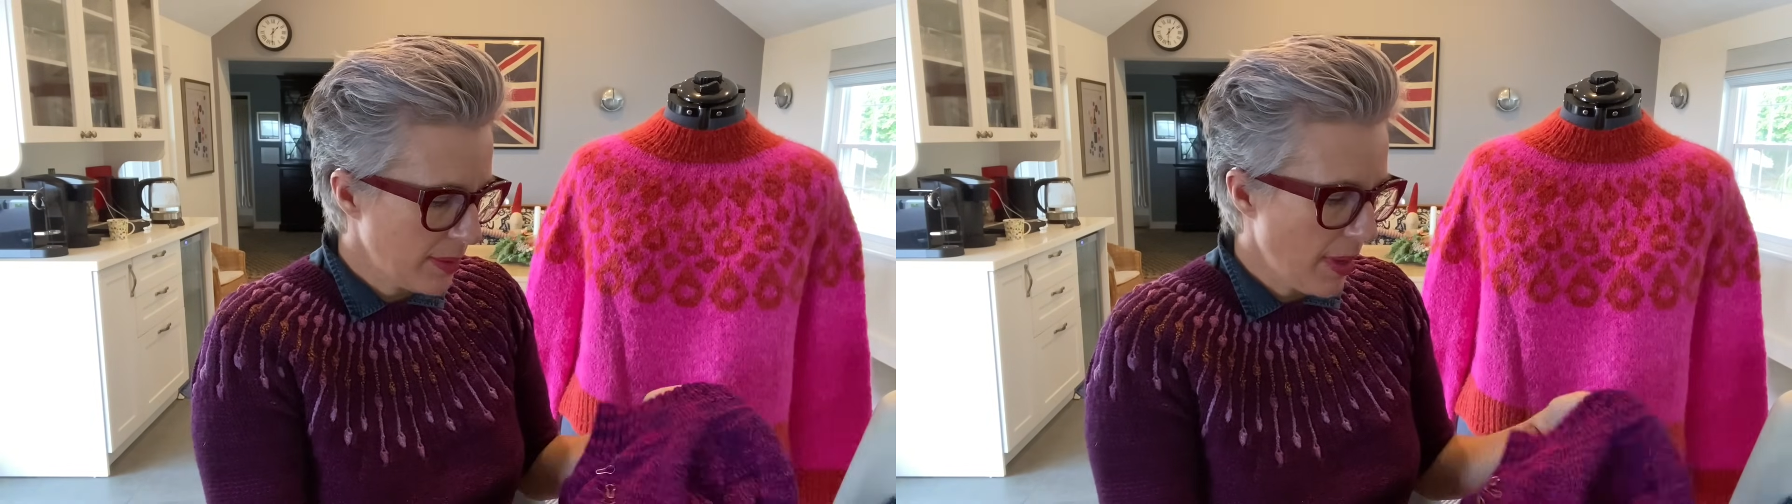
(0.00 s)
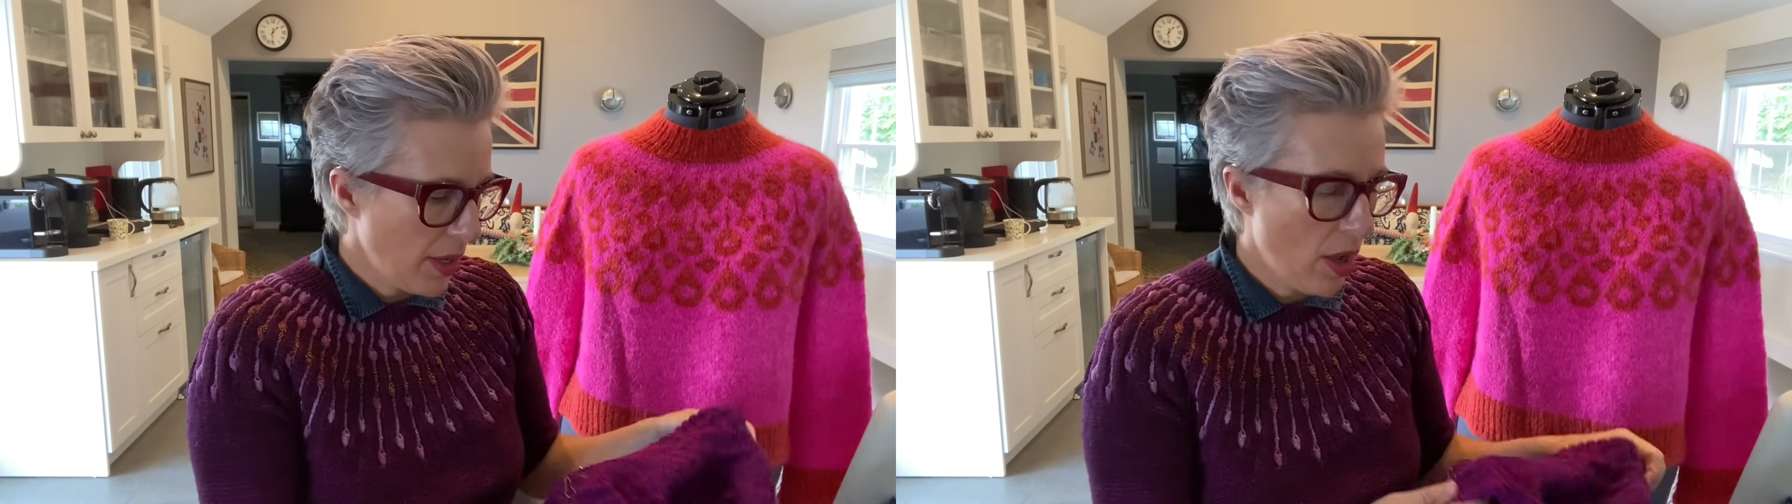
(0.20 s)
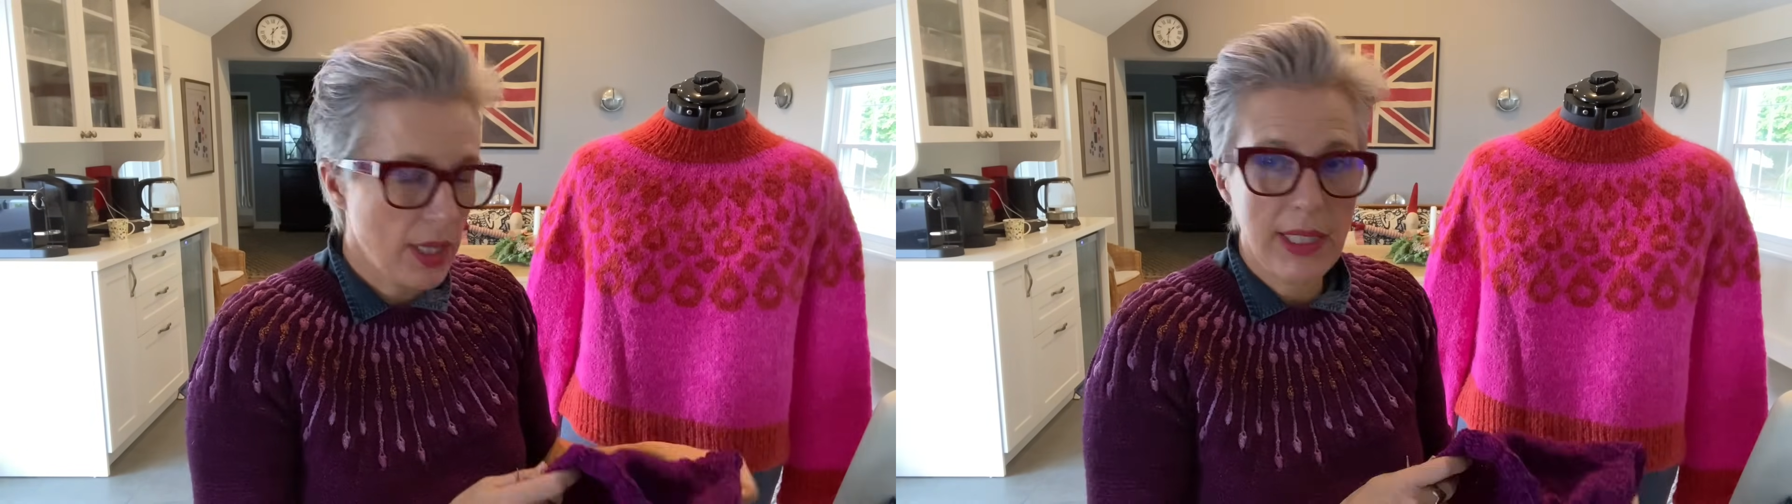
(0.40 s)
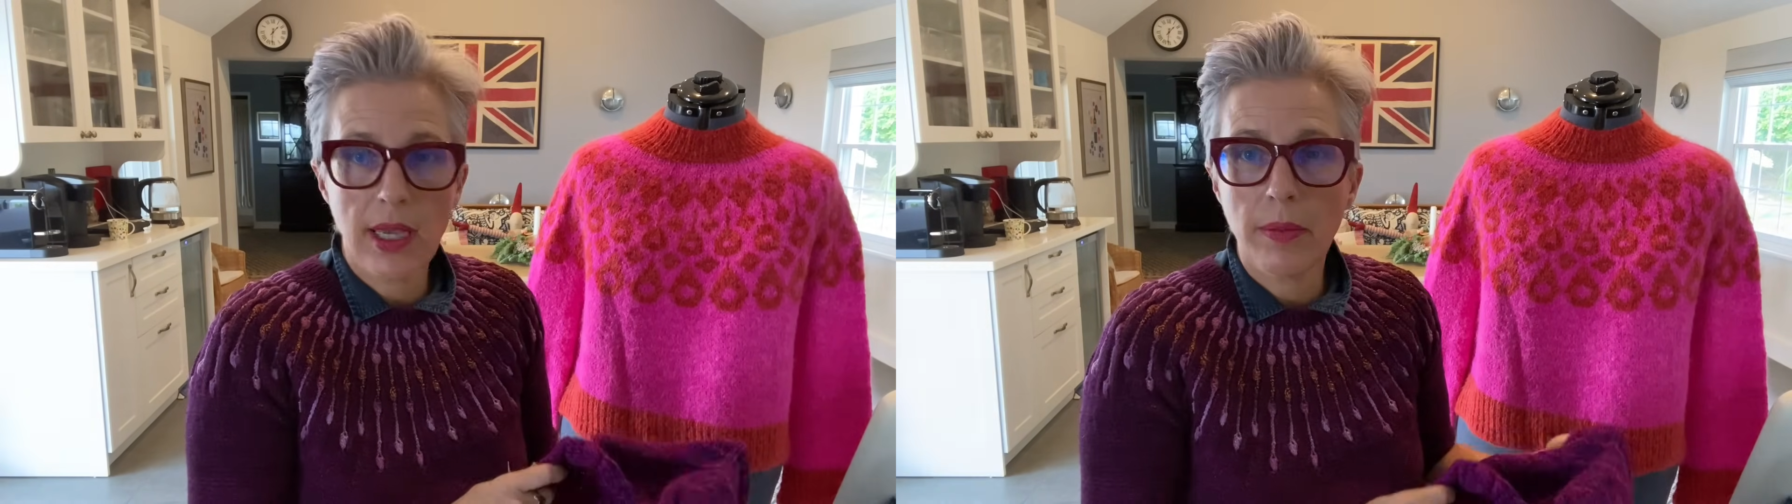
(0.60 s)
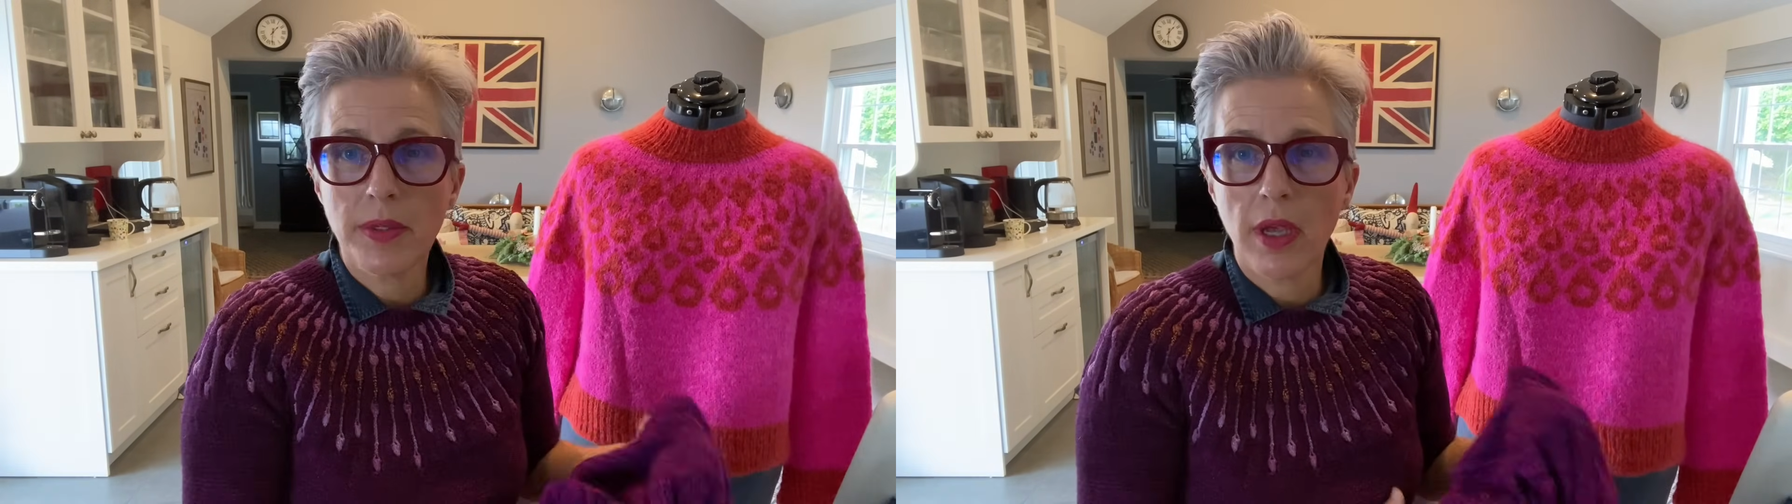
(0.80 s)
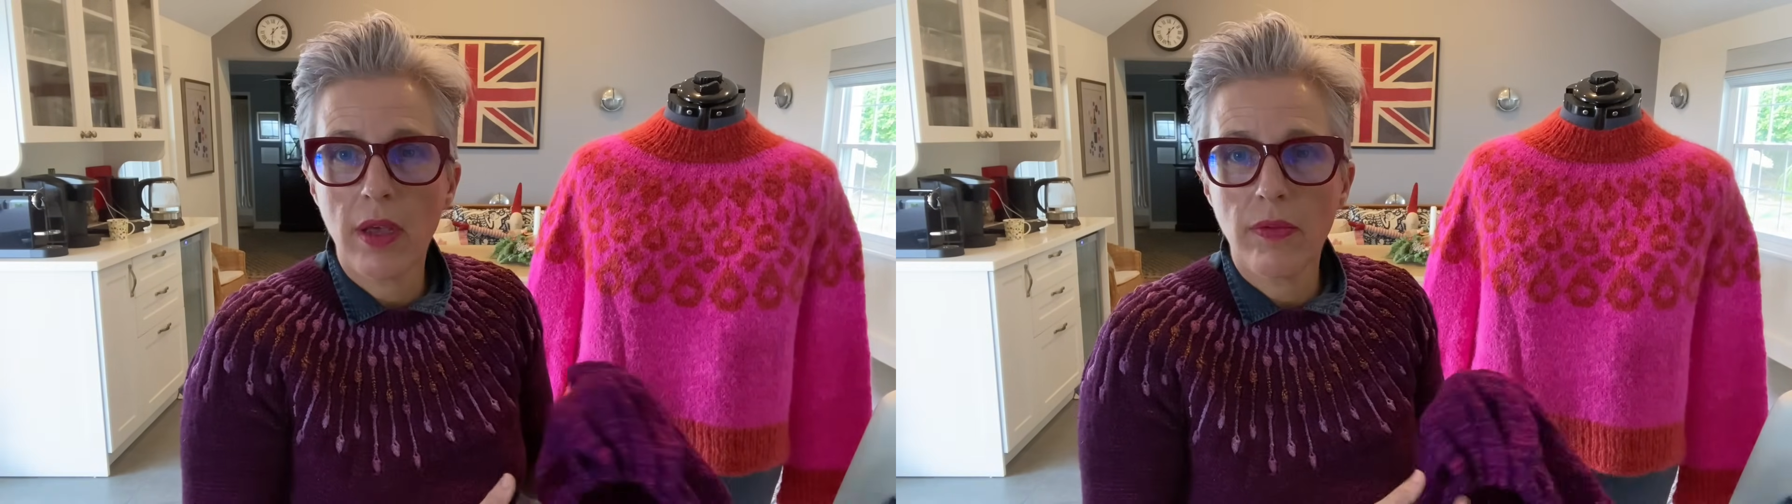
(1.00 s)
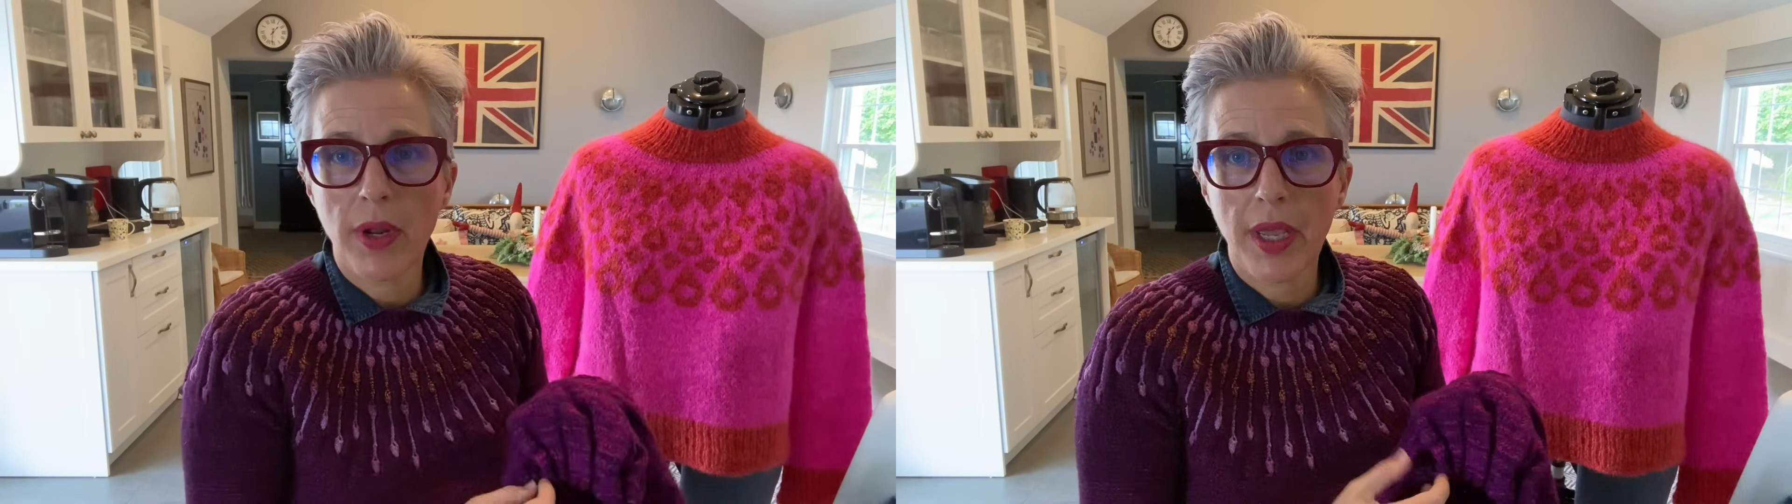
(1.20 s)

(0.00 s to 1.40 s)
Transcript: my concept of what